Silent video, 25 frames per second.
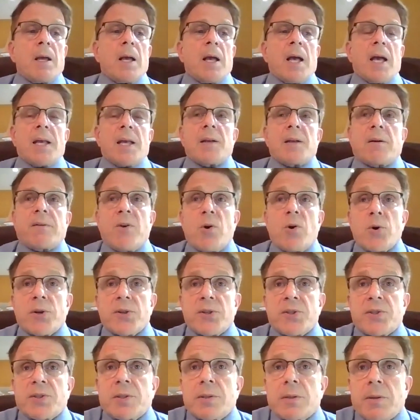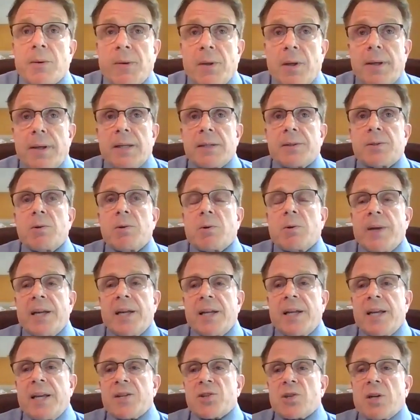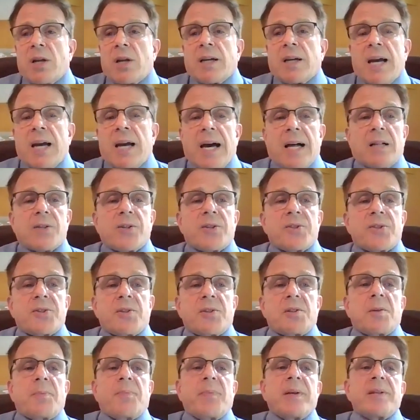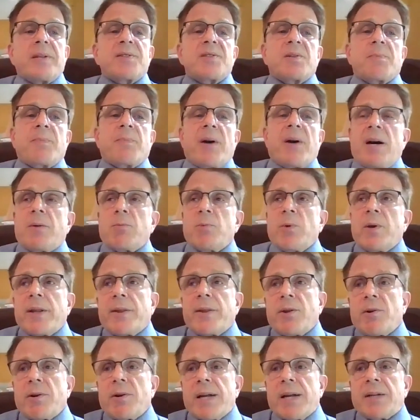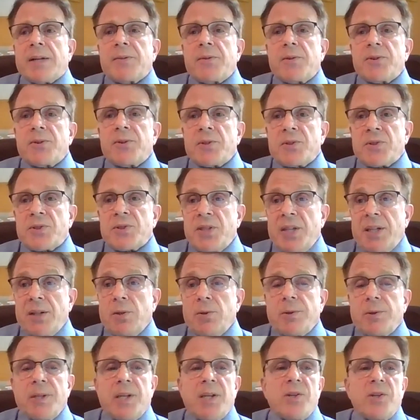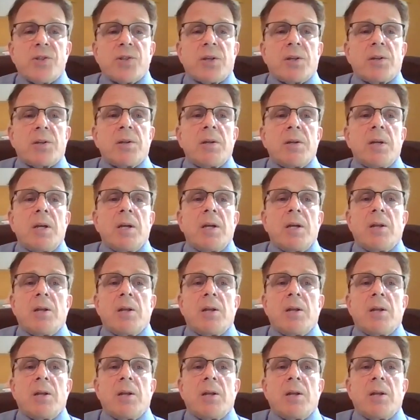And of course, to a radiation oncologist, it depends upon whether or not there's a single lesion,